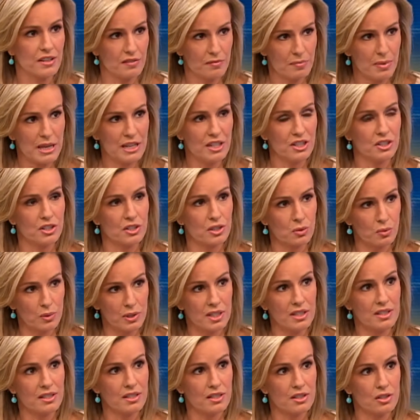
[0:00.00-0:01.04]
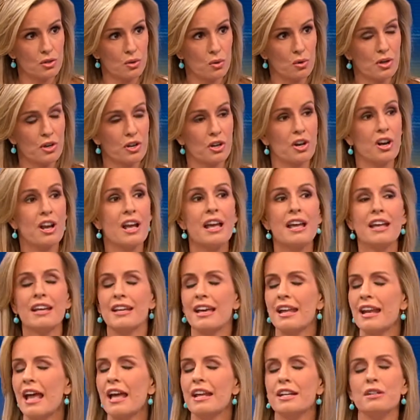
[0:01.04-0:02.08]
of patients with this disorder
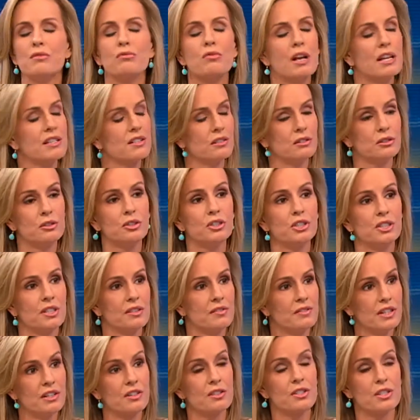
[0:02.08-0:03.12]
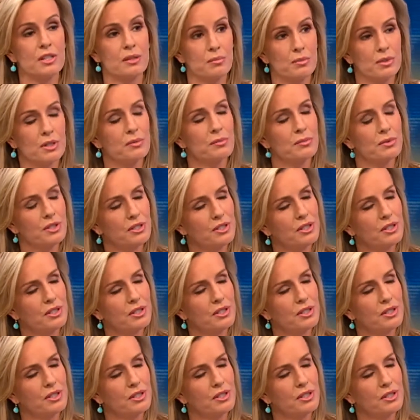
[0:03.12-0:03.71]
get get any resolution of their symptoms.